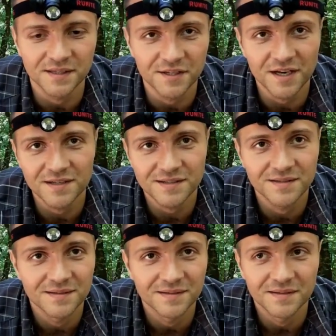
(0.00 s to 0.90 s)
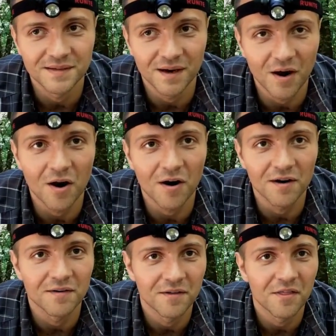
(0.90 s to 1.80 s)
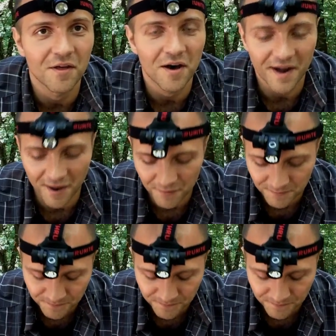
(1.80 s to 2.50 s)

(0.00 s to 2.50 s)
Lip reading: does are thought out.